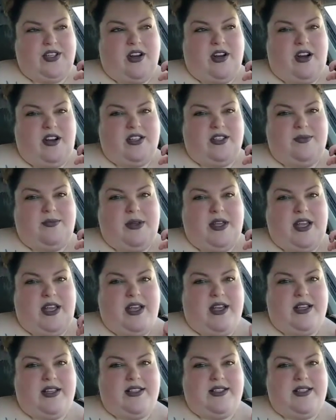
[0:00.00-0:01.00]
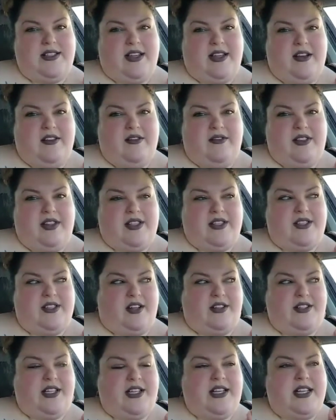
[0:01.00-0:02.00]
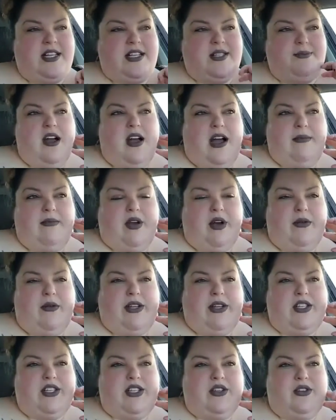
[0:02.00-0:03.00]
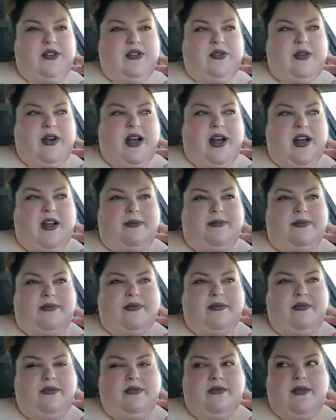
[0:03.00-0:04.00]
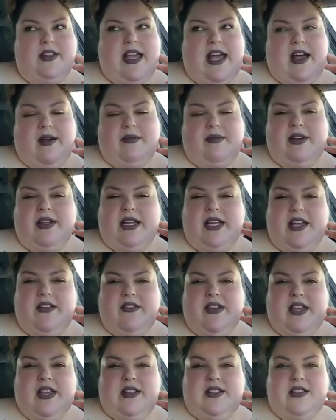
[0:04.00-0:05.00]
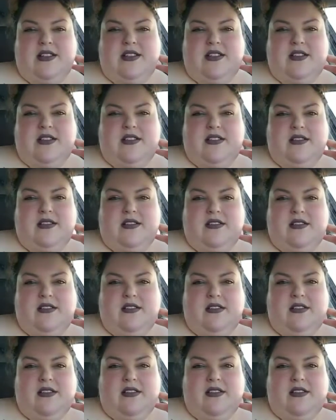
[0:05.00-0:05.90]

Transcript: 4 stars because of the saltiness, but I'm going to, yeah, I'm going to give it